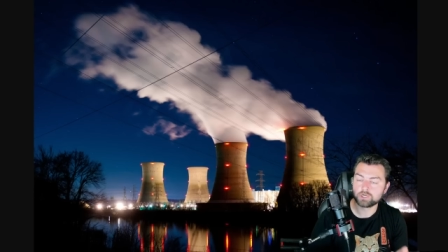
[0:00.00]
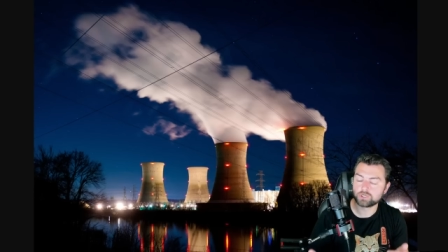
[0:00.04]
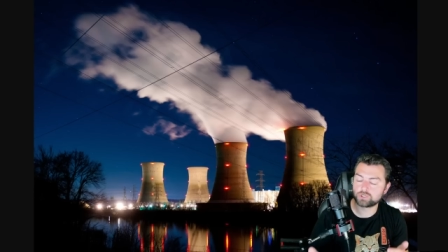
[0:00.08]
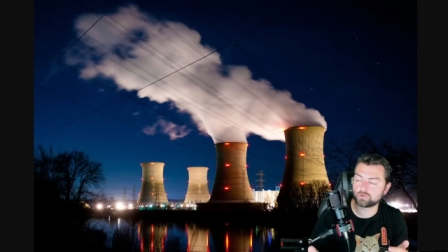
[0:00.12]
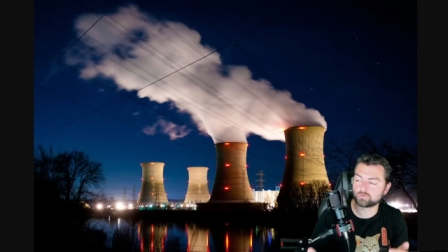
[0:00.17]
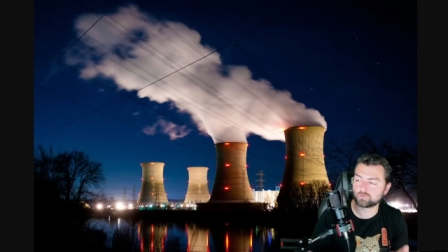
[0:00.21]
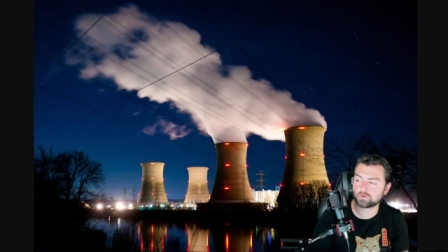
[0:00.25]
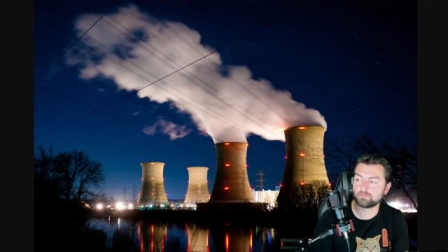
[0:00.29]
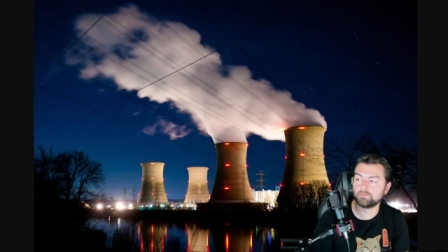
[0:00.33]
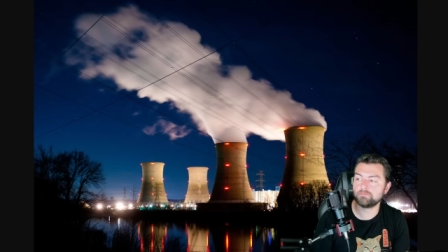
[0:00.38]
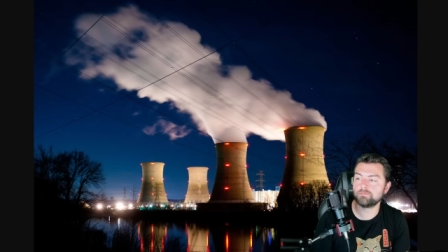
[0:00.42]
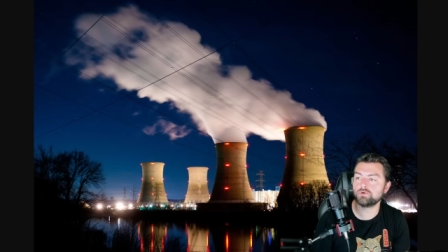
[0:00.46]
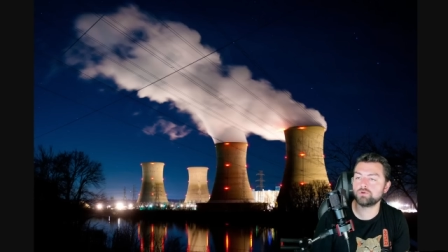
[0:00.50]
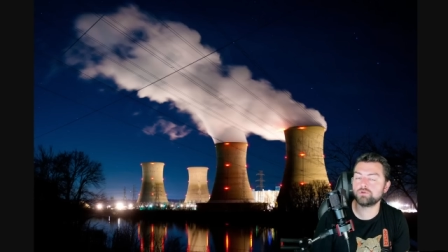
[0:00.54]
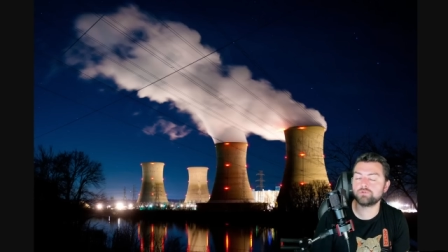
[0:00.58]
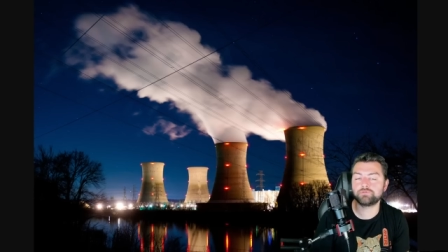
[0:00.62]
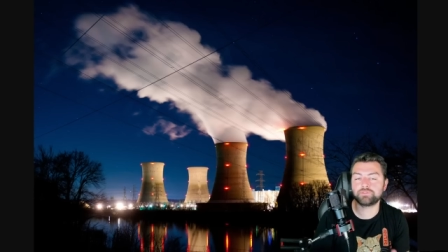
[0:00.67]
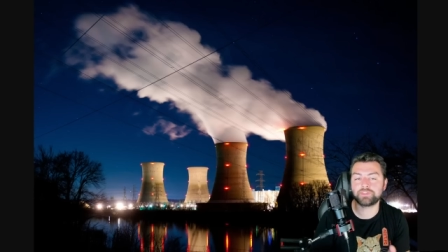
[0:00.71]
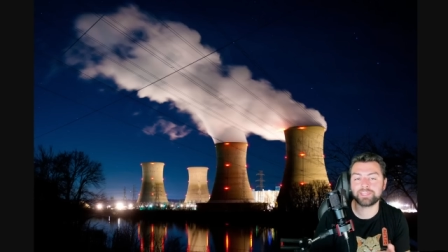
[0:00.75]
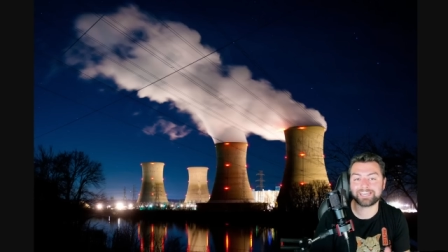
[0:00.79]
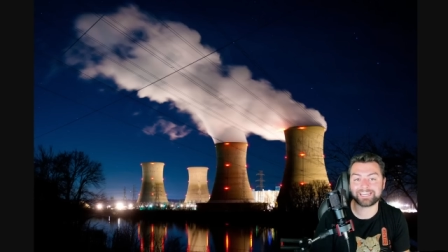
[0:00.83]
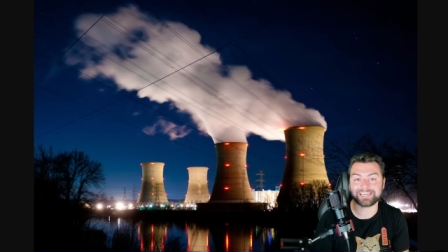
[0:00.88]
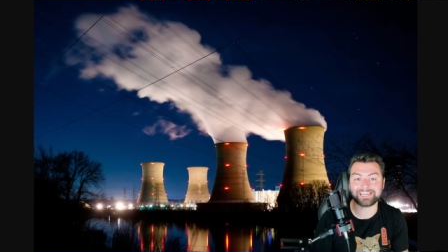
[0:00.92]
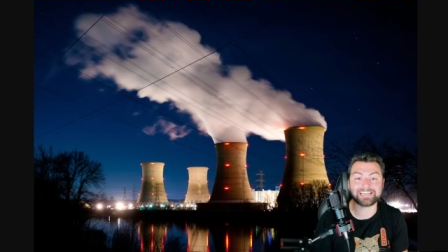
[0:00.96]
to
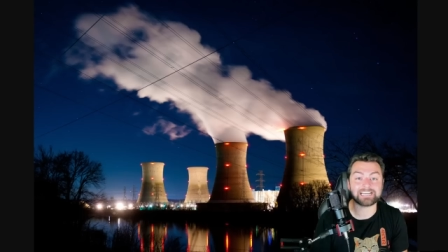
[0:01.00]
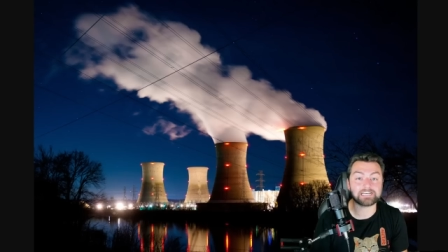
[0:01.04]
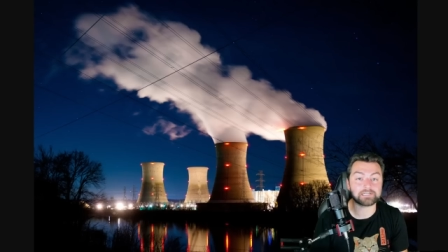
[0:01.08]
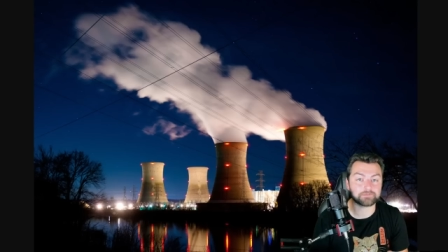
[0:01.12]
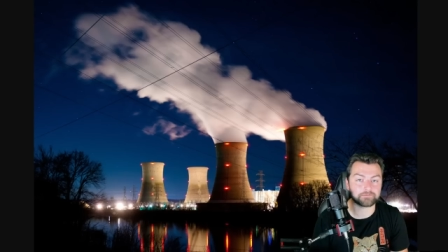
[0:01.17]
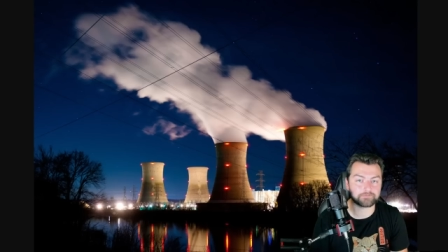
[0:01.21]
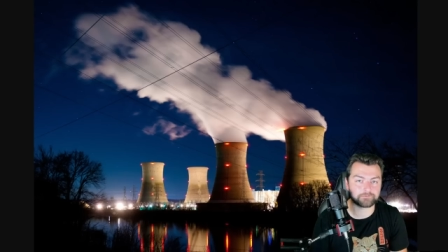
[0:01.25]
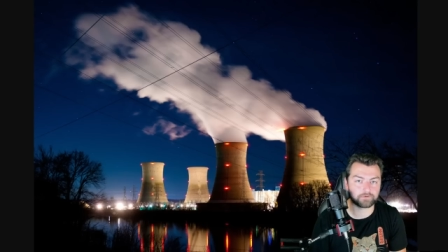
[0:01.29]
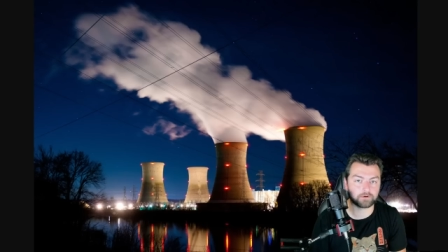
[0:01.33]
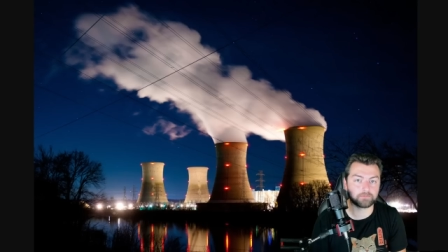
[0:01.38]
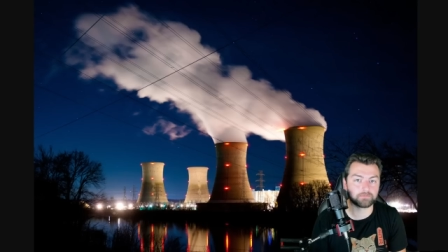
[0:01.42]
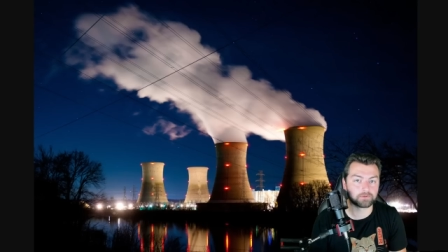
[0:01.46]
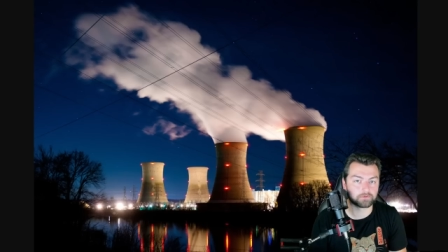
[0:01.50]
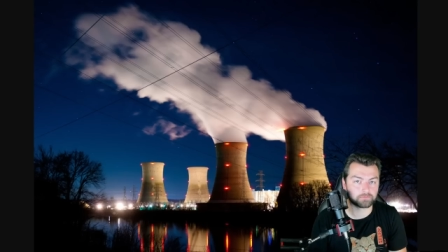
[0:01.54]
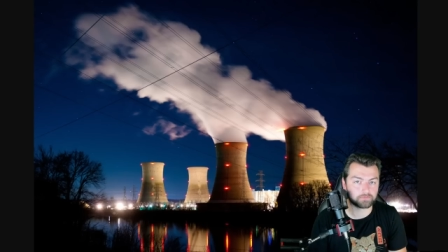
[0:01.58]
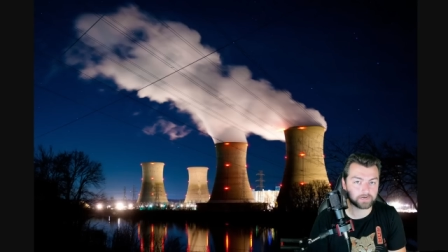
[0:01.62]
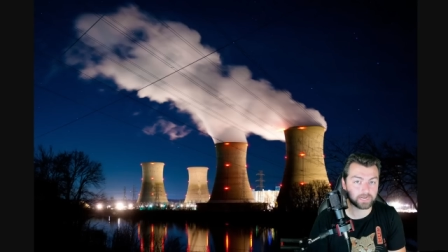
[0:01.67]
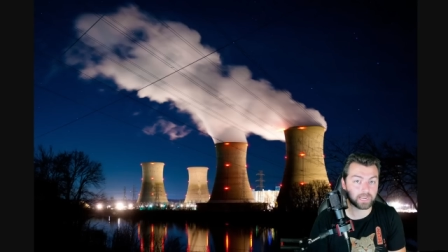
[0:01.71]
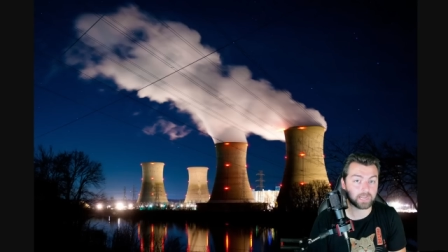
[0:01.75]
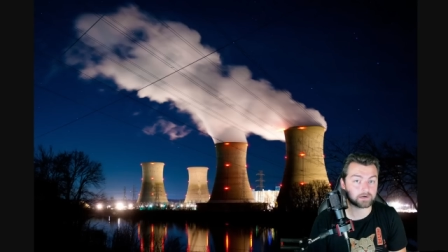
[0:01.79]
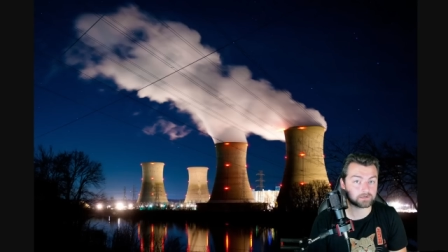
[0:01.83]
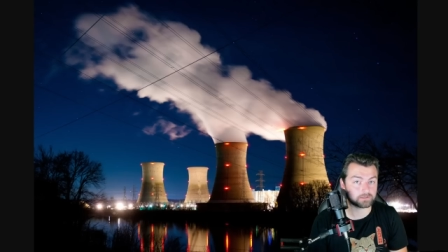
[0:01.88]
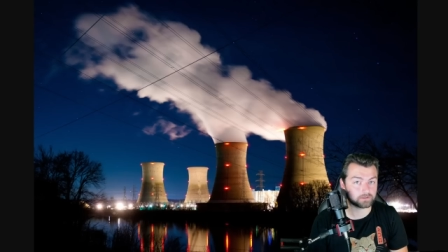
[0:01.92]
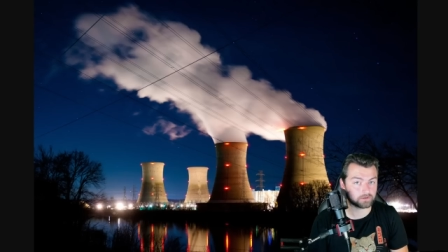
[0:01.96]
remove the heat from the reactor